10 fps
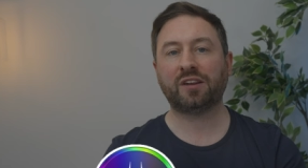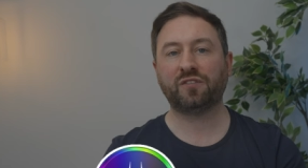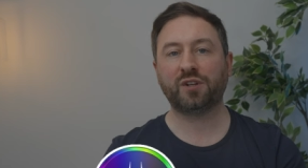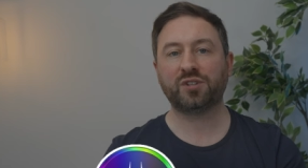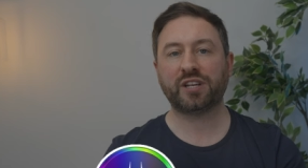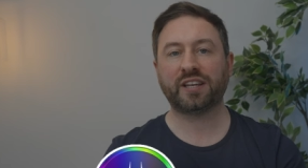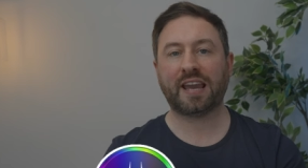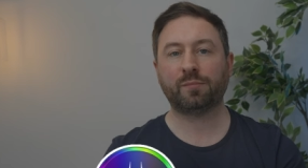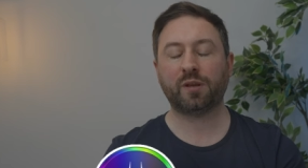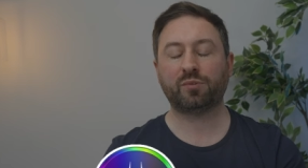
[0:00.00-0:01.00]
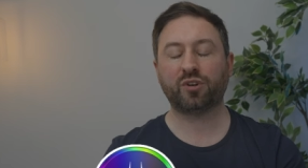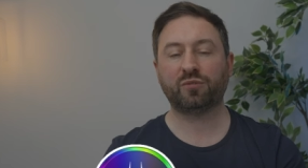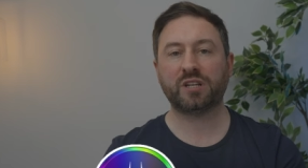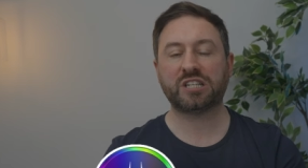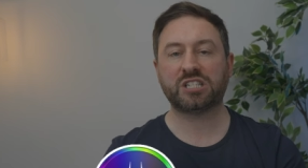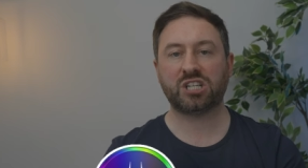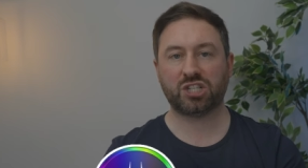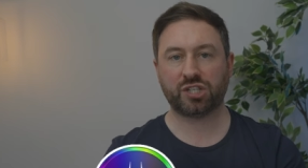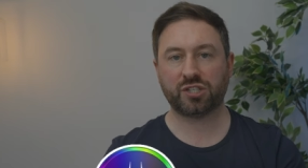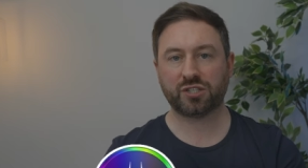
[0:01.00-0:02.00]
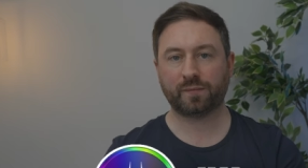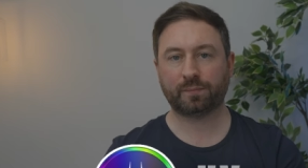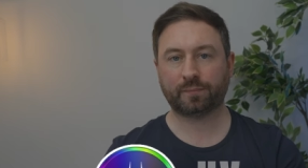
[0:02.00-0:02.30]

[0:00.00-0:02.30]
in future game improvement decisions.